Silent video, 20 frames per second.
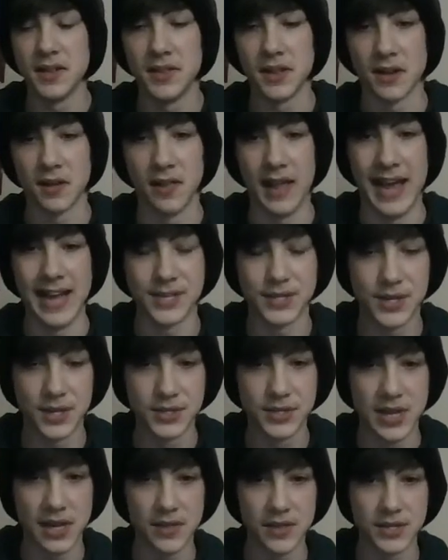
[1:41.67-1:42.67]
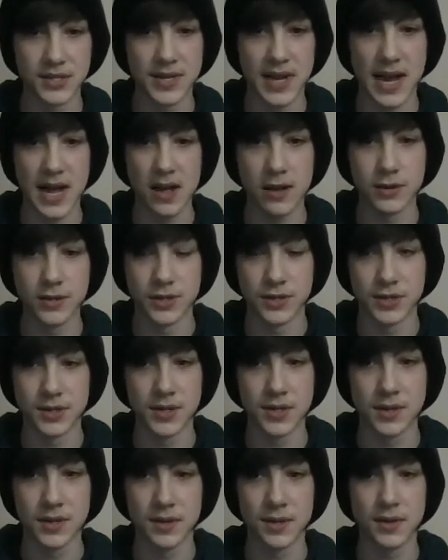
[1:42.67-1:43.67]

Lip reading: classic Zelda style, just